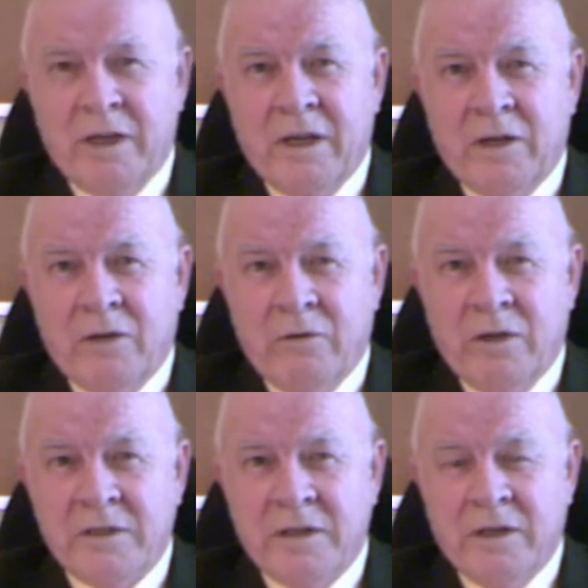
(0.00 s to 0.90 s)
and
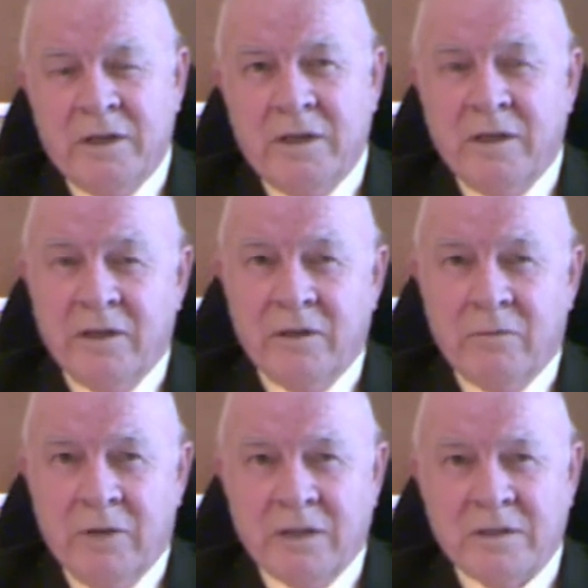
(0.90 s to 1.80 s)
increasingly in the
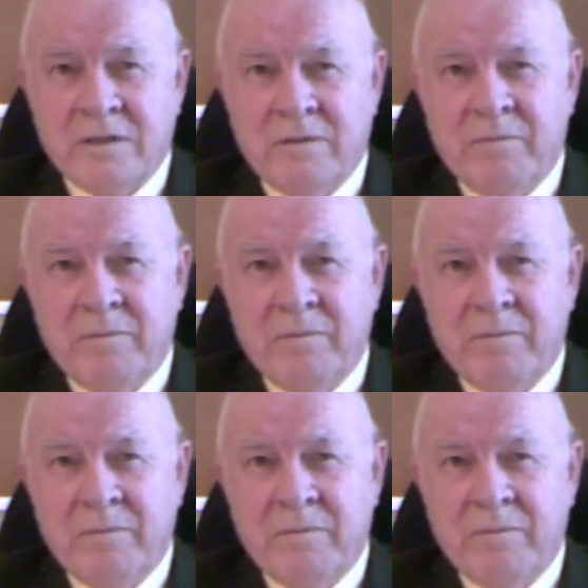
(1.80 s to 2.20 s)
rest.